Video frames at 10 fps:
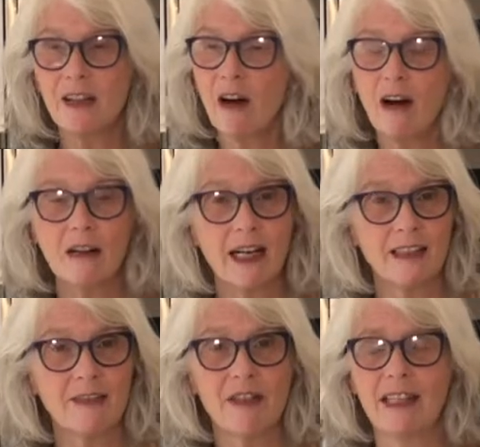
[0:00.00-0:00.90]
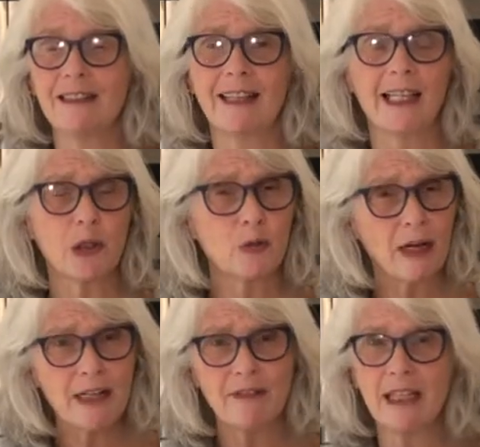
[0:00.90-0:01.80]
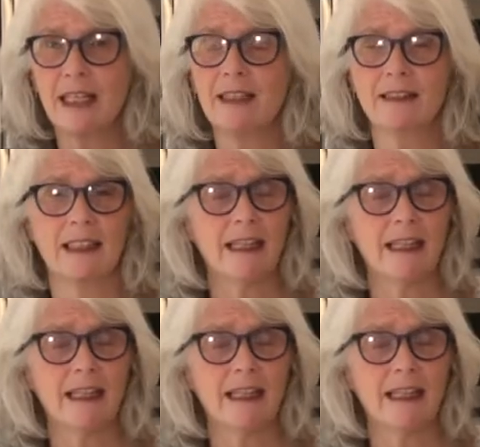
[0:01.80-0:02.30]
all kinds of things like cravings and